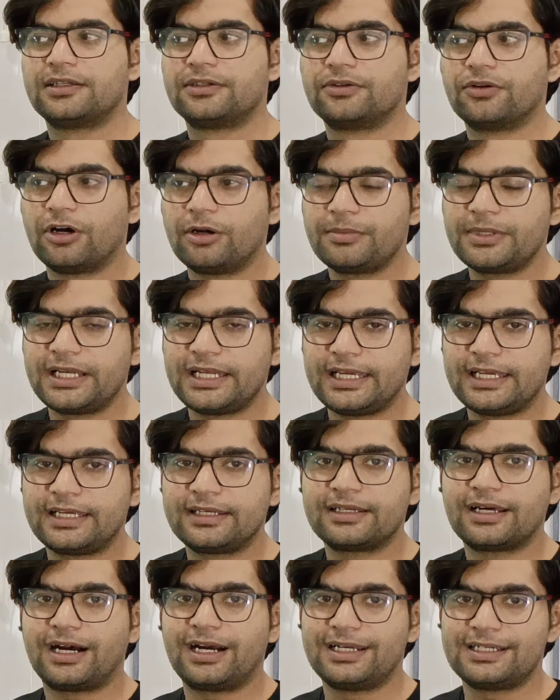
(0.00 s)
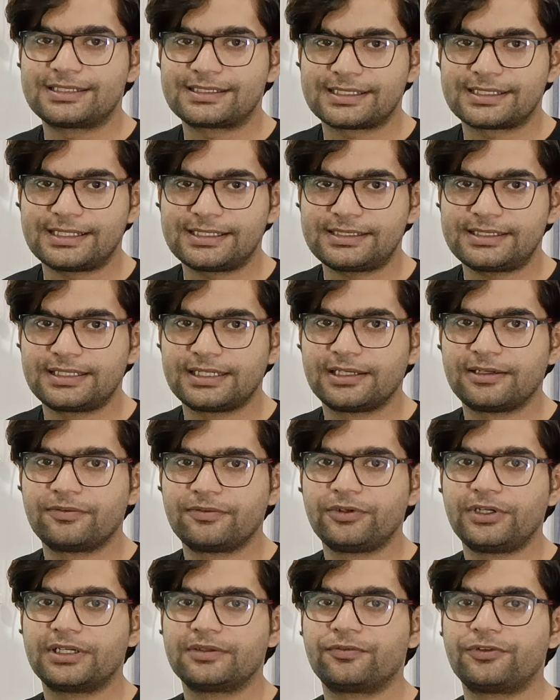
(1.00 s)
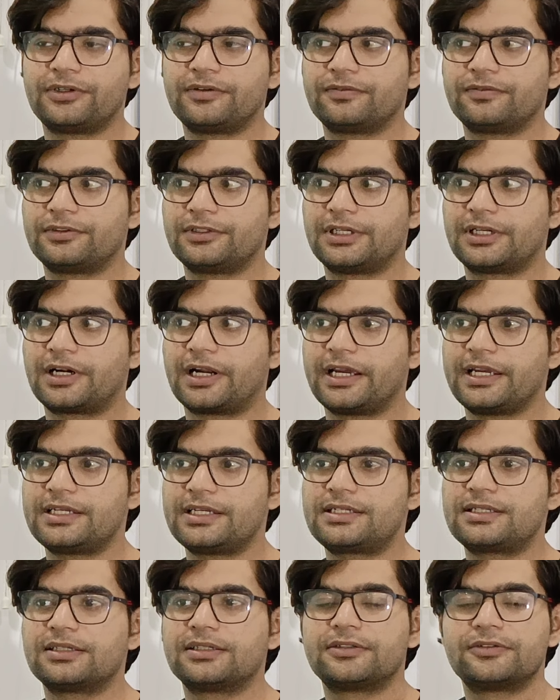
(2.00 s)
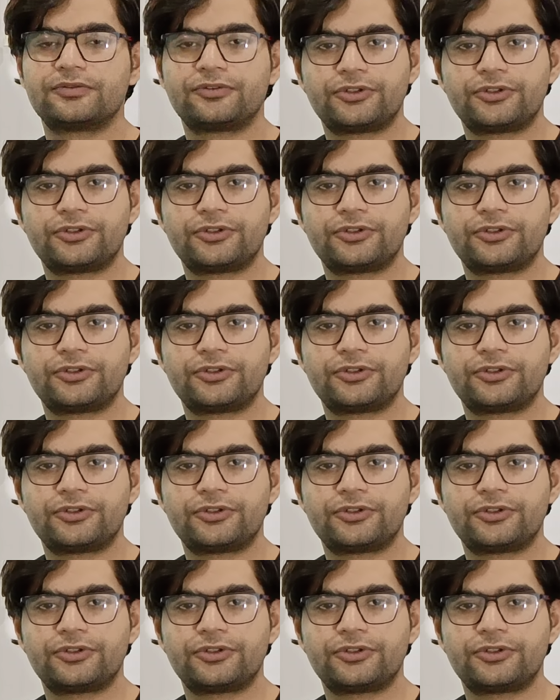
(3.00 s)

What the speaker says: Normally in IELTS essay, we will write